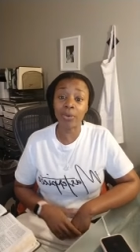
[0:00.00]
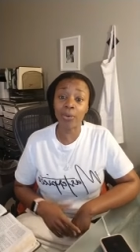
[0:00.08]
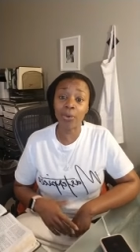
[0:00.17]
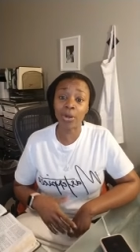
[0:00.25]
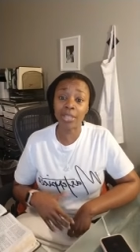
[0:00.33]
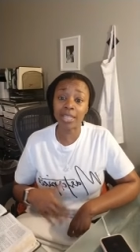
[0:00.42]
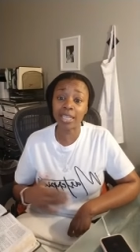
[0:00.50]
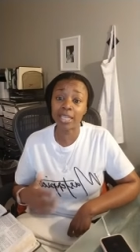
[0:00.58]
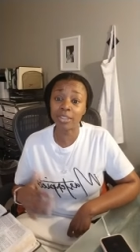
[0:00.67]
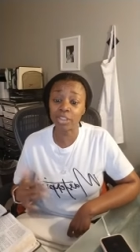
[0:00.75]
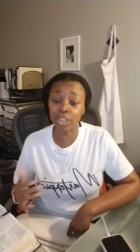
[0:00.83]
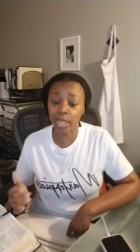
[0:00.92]
Or the
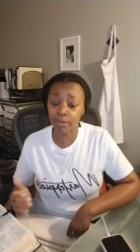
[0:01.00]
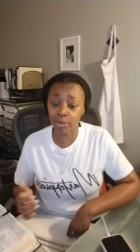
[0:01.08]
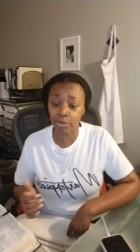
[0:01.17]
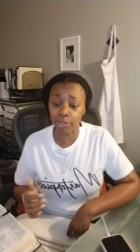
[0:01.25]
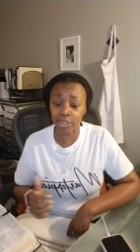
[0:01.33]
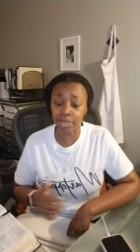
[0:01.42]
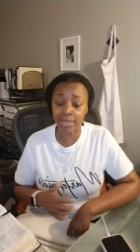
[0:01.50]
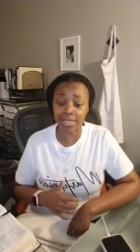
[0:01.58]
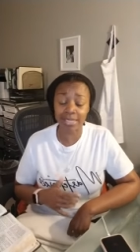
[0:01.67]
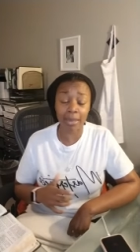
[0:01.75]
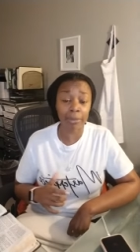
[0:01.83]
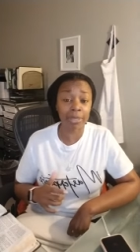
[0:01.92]
King James Version
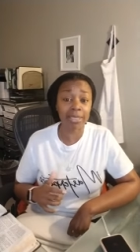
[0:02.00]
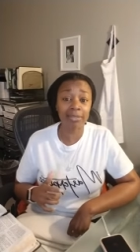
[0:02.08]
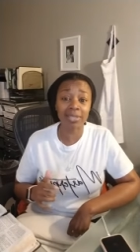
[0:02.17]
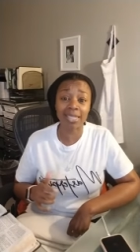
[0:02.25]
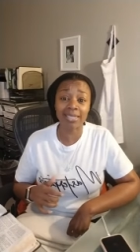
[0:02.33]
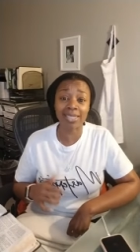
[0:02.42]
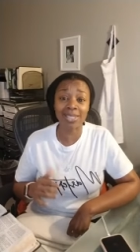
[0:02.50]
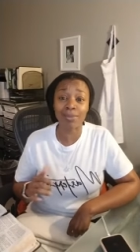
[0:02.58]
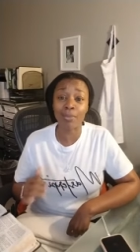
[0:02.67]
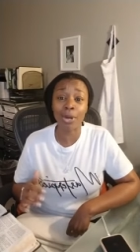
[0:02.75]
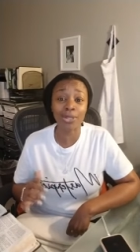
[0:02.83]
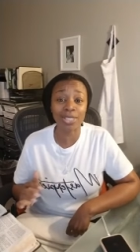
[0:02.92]
says, His
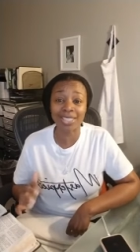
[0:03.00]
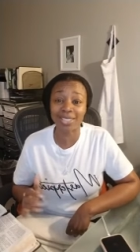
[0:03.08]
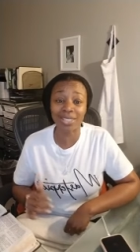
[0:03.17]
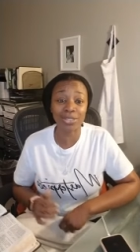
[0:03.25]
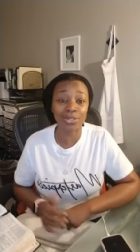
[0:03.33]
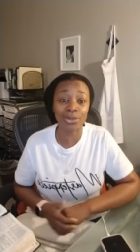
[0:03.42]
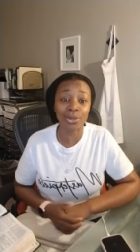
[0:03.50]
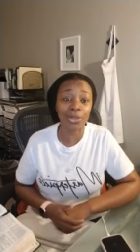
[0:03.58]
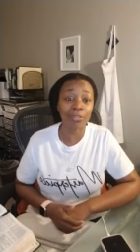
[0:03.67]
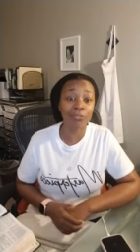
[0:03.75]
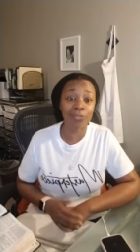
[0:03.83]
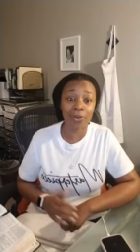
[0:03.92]
mercies
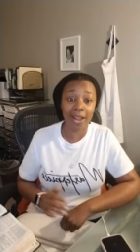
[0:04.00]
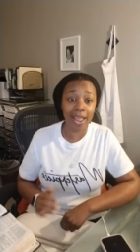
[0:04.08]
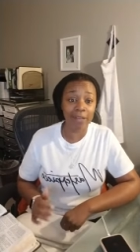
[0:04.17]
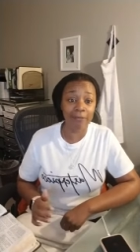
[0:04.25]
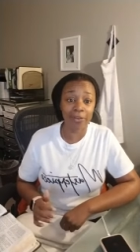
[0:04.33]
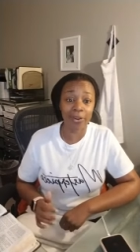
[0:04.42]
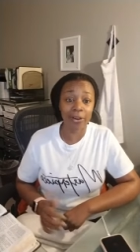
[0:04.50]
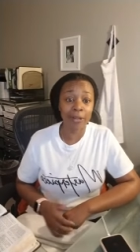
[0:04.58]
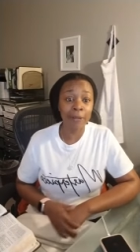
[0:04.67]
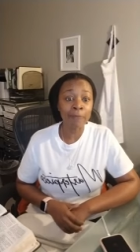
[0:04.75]
endureth forever.